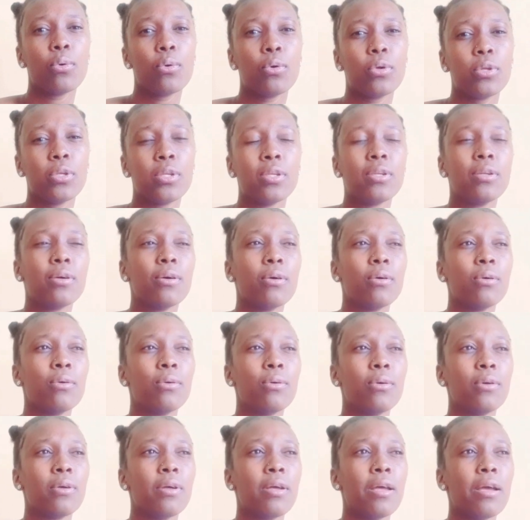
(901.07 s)
you know,
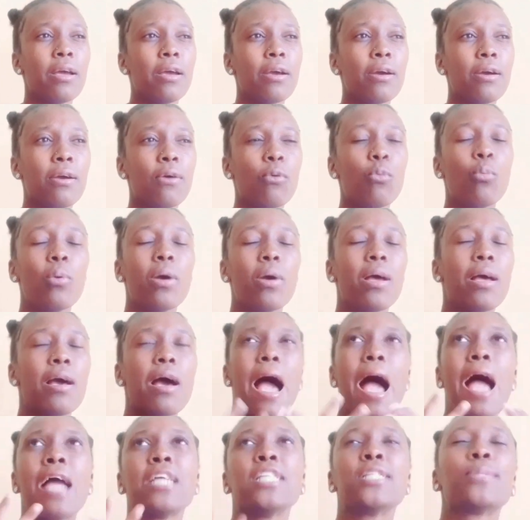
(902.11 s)

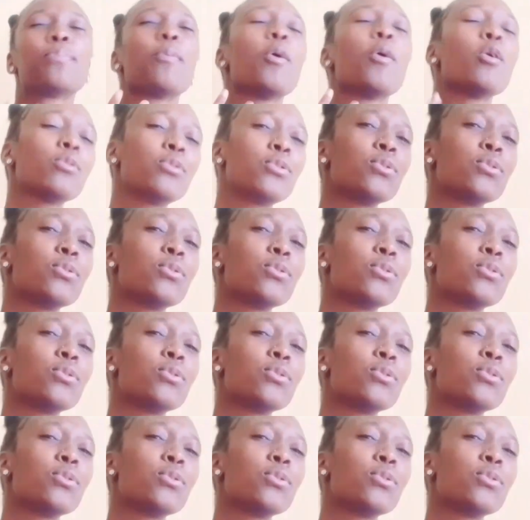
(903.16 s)
I spoke